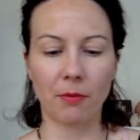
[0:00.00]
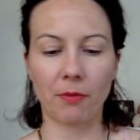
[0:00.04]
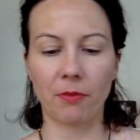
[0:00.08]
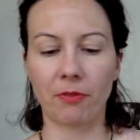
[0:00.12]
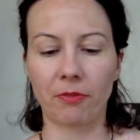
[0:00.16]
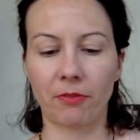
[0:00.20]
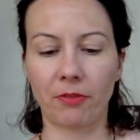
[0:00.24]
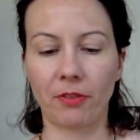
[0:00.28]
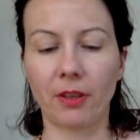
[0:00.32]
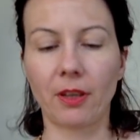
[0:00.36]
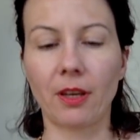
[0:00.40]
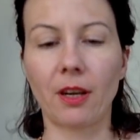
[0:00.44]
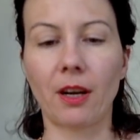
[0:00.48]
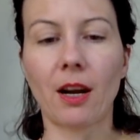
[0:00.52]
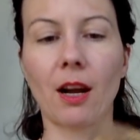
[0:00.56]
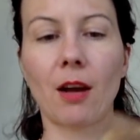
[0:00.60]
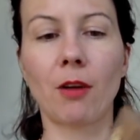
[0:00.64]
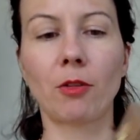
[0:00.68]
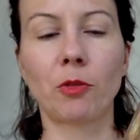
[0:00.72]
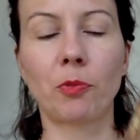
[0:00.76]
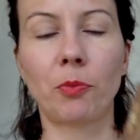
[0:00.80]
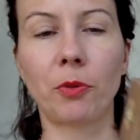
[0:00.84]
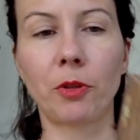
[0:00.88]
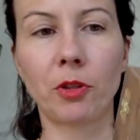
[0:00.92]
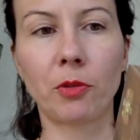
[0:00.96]
figure
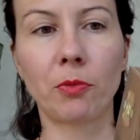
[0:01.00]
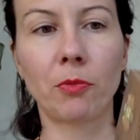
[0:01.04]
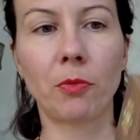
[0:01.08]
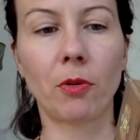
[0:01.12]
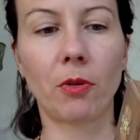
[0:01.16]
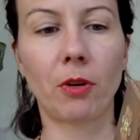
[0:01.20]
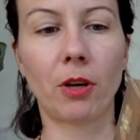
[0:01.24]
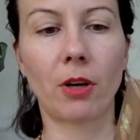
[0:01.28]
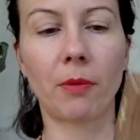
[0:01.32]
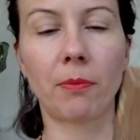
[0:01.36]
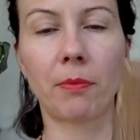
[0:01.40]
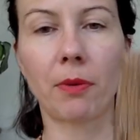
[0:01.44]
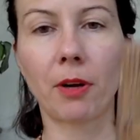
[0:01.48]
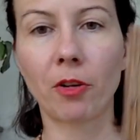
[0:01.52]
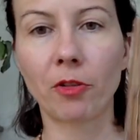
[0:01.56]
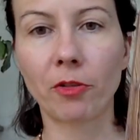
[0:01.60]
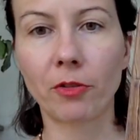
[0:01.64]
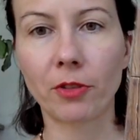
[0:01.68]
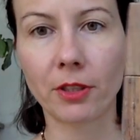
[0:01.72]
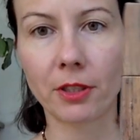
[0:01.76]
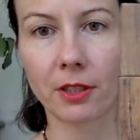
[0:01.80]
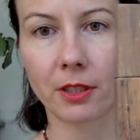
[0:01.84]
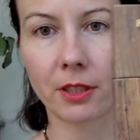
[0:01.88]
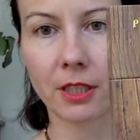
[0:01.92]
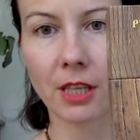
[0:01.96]
out a bit more about
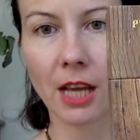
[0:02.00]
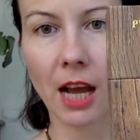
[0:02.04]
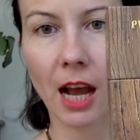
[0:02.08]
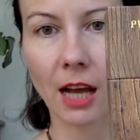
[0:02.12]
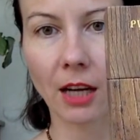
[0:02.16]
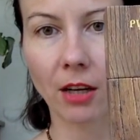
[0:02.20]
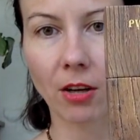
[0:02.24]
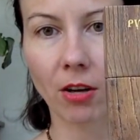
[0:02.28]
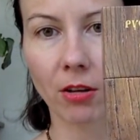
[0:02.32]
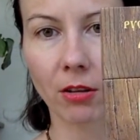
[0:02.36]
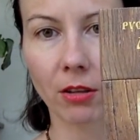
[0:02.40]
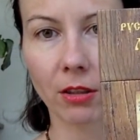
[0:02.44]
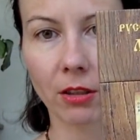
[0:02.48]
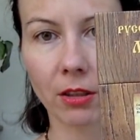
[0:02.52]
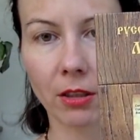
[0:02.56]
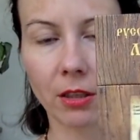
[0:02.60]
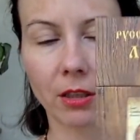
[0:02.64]
this Tarot,